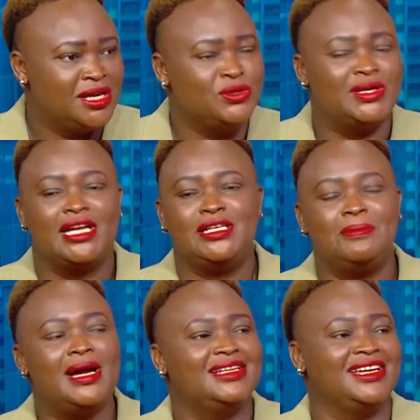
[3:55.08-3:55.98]
you can
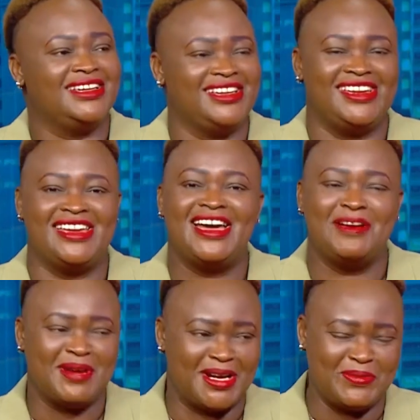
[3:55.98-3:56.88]
imagine. Yeah,
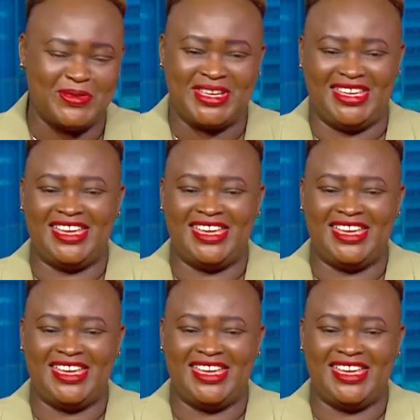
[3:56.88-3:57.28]
but I'm okay.